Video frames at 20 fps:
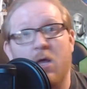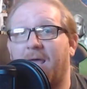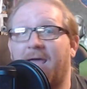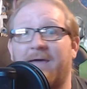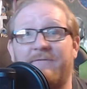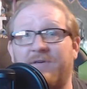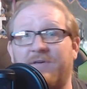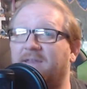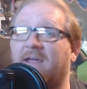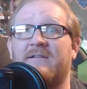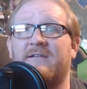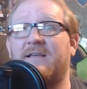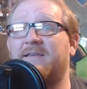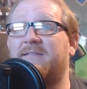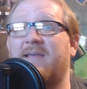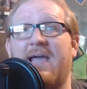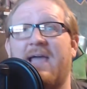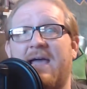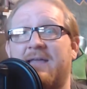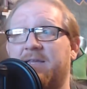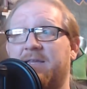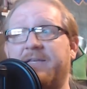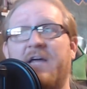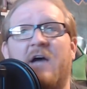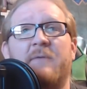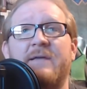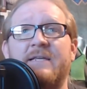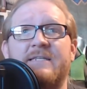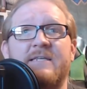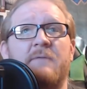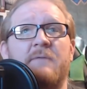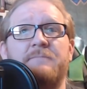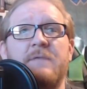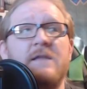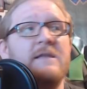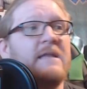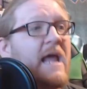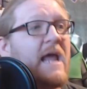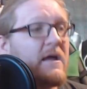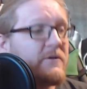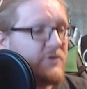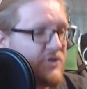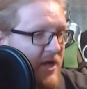evidently they had to dummy something down,